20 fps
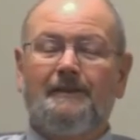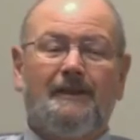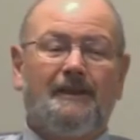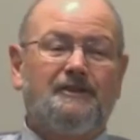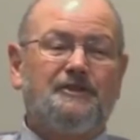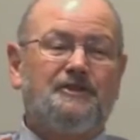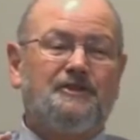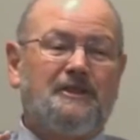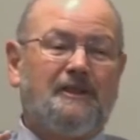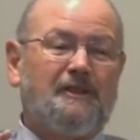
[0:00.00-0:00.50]

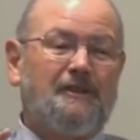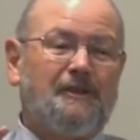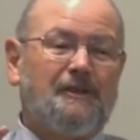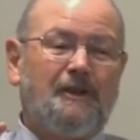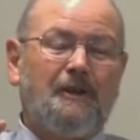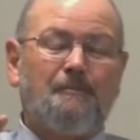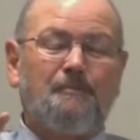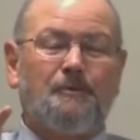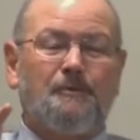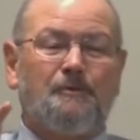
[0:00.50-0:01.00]
extend
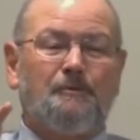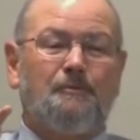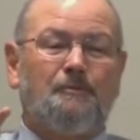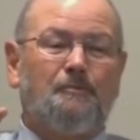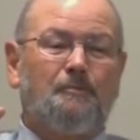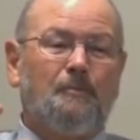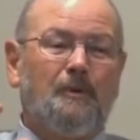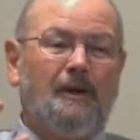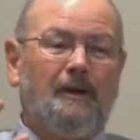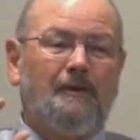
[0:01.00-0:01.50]
up to
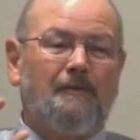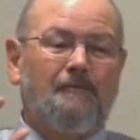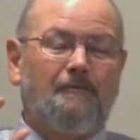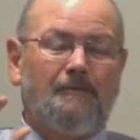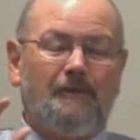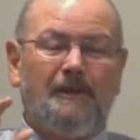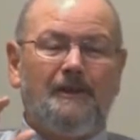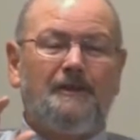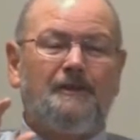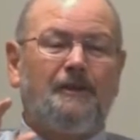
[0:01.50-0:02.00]

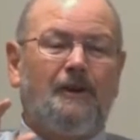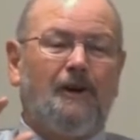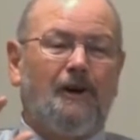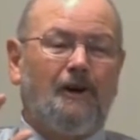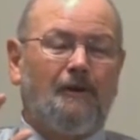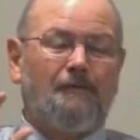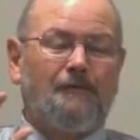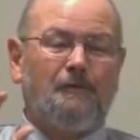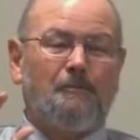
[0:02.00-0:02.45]
feed off